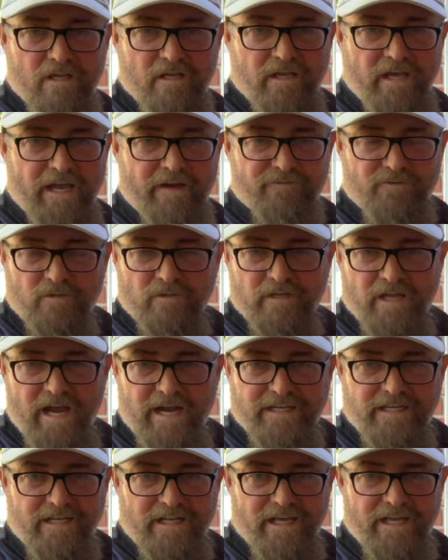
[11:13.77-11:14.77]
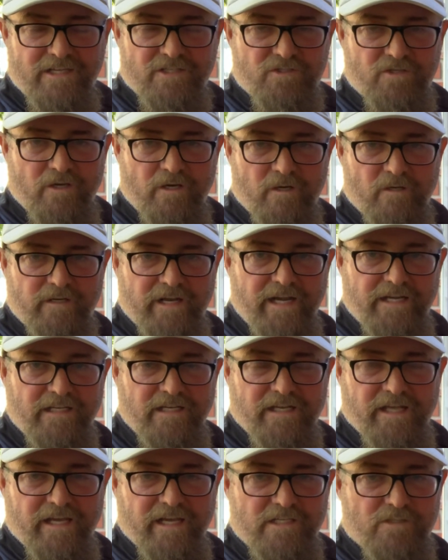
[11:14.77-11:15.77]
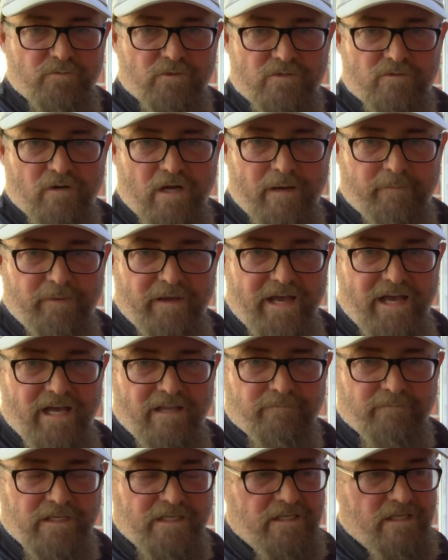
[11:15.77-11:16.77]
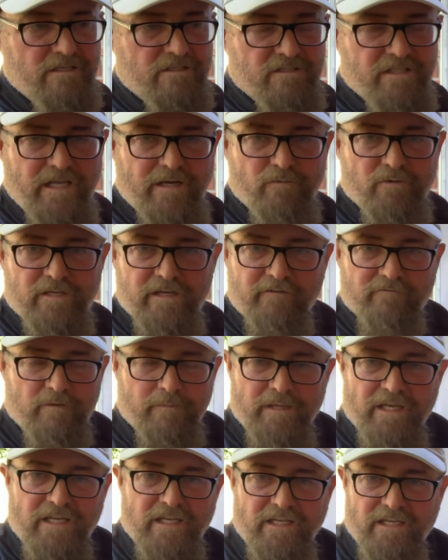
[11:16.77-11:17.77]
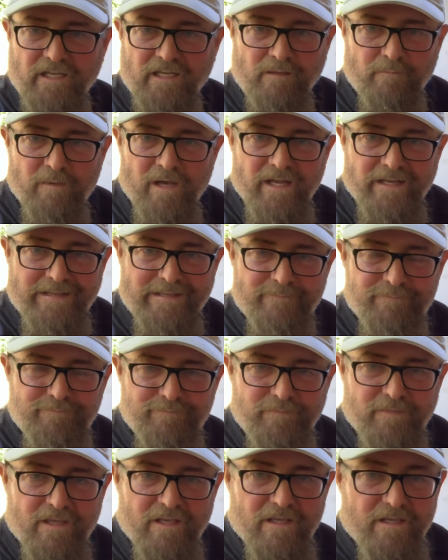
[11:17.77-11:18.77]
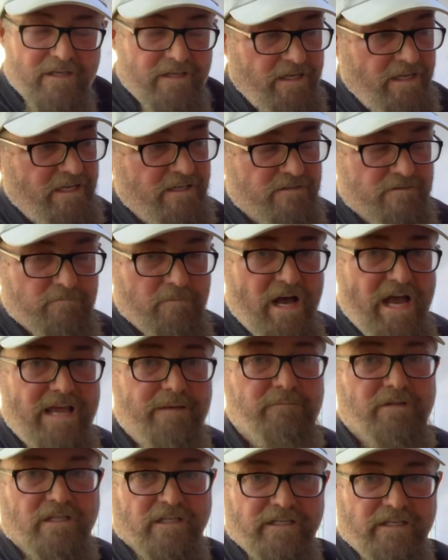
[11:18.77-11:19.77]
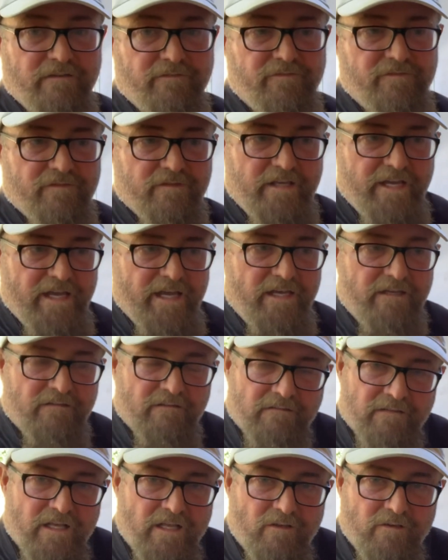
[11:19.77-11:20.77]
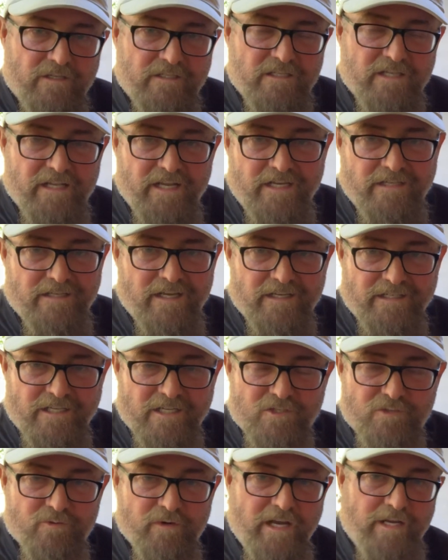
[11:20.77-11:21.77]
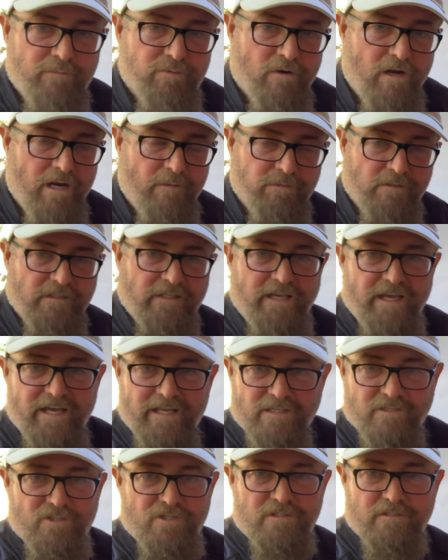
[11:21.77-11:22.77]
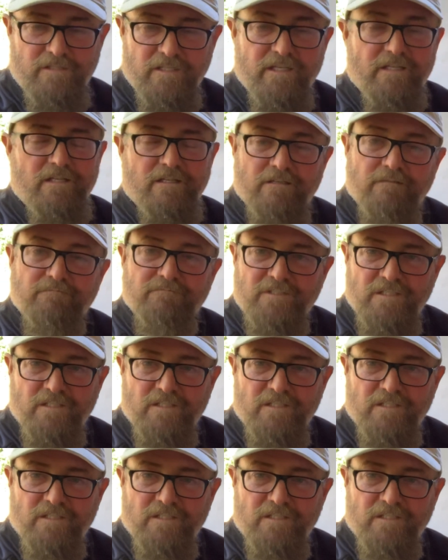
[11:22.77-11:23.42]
after 90 days to 180 days, would drop out because they were never making any money. And it's my belief that not only do they not get trained properly how to just get a